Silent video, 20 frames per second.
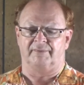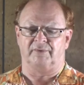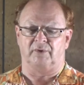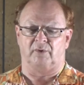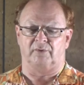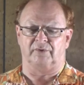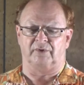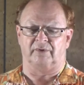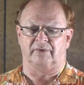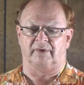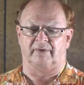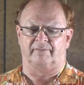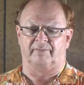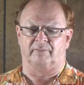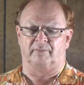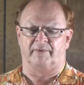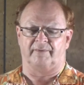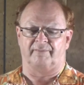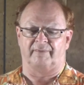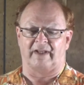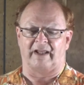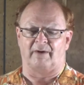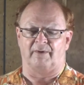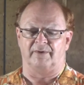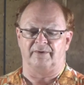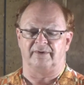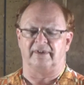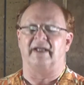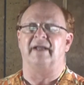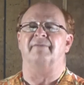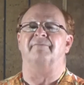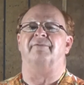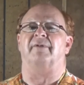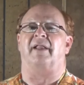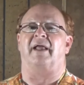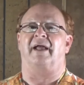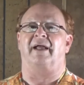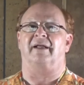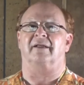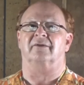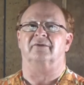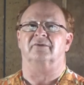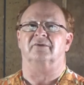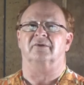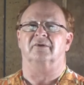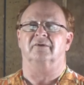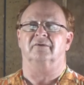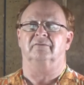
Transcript: soldiers with flowers and flags.